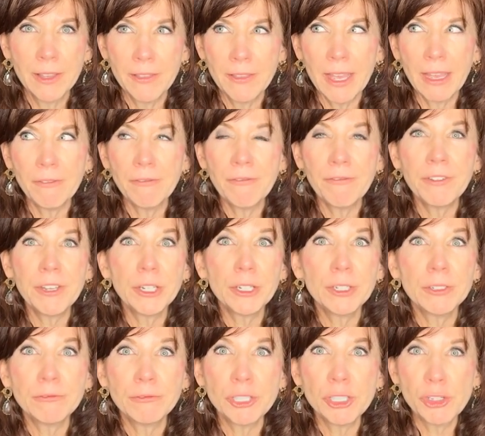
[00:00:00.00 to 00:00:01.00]
that
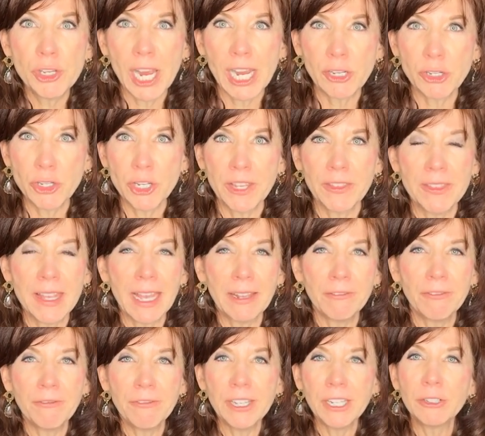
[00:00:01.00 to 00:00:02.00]
fear of rejection,
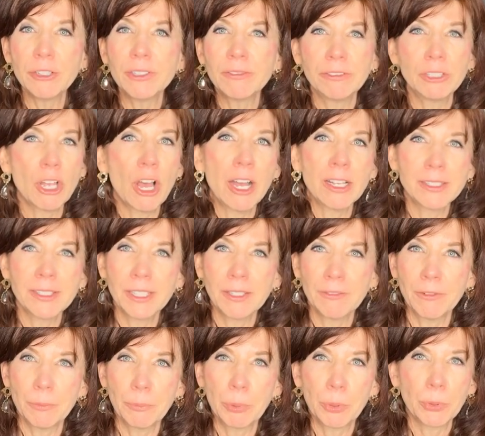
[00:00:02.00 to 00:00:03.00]
that fear of loss
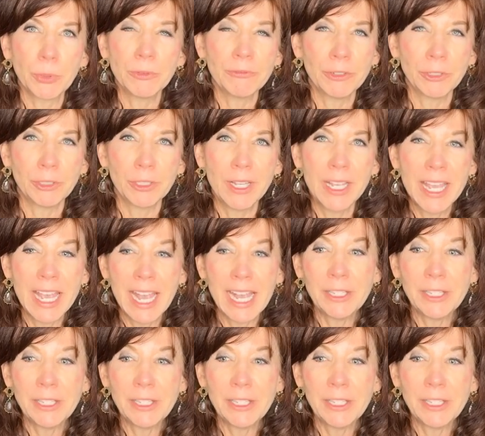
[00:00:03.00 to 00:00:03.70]
of approval.